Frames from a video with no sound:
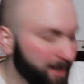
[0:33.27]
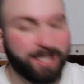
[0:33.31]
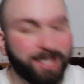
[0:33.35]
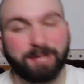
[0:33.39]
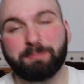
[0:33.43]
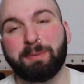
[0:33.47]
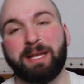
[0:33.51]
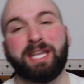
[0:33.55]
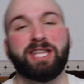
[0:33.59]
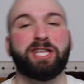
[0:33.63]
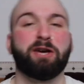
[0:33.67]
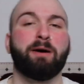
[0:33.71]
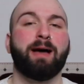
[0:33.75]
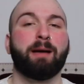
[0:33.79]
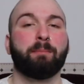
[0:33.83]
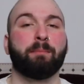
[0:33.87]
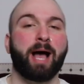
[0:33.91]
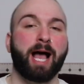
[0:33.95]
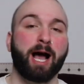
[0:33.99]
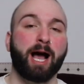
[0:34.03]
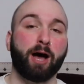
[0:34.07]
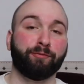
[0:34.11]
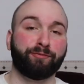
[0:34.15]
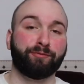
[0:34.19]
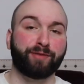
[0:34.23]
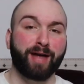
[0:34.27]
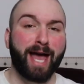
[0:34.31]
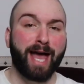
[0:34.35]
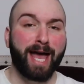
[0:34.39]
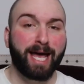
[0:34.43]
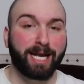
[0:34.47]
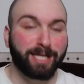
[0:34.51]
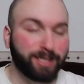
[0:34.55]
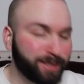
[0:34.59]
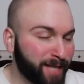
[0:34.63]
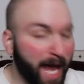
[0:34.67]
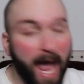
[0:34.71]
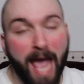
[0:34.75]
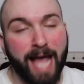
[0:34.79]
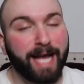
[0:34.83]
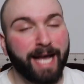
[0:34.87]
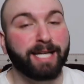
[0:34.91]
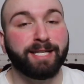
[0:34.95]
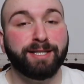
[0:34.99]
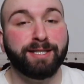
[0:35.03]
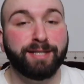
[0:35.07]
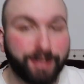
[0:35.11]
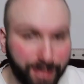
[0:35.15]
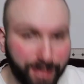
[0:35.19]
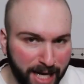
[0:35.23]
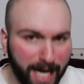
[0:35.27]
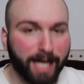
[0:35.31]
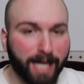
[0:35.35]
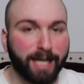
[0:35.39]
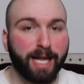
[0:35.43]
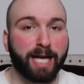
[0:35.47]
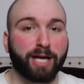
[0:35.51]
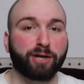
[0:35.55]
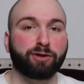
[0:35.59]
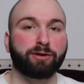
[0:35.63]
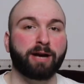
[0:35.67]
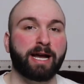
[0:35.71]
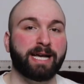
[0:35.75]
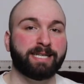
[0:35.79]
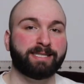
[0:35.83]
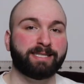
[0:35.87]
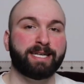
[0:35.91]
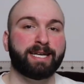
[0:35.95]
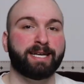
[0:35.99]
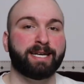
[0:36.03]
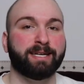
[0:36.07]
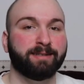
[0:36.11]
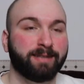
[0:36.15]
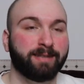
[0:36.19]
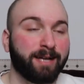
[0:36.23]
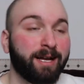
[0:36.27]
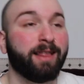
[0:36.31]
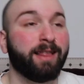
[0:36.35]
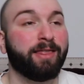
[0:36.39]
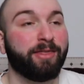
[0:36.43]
Just been doing my own thing, taking dick like crazy.